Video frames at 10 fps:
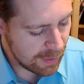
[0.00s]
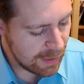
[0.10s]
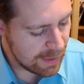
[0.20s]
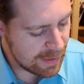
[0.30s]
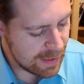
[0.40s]

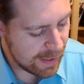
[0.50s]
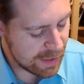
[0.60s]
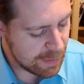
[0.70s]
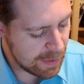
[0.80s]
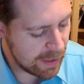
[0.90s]
in the
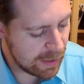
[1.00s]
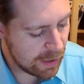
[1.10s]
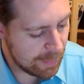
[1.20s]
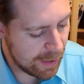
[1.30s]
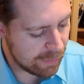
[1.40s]
text, beginning
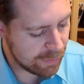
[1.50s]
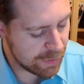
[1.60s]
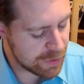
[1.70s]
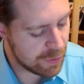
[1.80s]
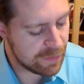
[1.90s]
in about
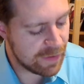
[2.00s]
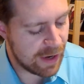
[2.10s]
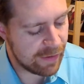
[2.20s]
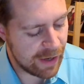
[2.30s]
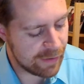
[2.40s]
verse
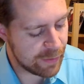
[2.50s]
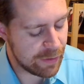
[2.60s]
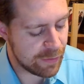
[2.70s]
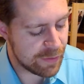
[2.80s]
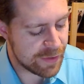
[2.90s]
25, halfway
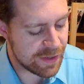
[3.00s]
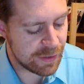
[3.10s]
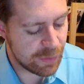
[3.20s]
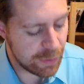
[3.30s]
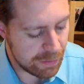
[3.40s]
through, it says,
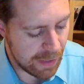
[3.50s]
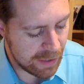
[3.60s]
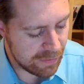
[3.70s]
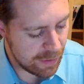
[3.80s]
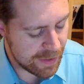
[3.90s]
"The Lord
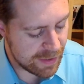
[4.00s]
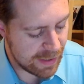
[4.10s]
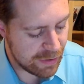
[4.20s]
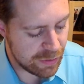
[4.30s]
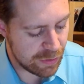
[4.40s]
made for them a
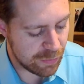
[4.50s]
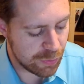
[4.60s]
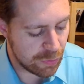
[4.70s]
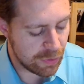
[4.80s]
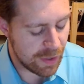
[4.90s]
statute and a
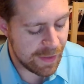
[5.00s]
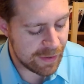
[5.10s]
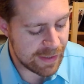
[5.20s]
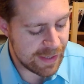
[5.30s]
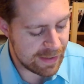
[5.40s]
rule, and there
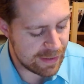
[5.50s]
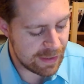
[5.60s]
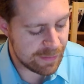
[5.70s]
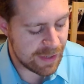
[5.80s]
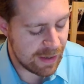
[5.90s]
he tested
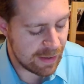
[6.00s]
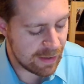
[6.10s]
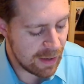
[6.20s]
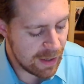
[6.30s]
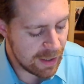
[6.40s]
them, saying,
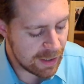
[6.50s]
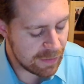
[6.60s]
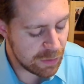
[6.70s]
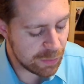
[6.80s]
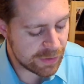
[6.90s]

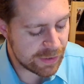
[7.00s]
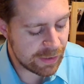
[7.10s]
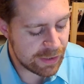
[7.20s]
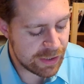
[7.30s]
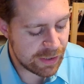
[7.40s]
If you will
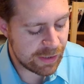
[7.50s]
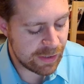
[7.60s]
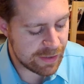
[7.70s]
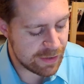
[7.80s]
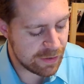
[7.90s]
diligently
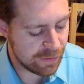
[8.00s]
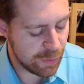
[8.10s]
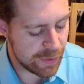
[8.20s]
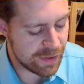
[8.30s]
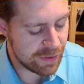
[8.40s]
listen to the
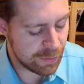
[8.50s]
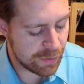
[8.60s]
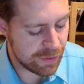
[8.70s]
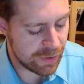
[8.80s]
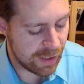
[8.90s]
voice of the
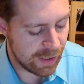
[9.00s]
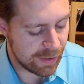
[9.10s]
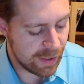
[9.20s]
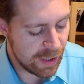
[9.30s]
Lord your God,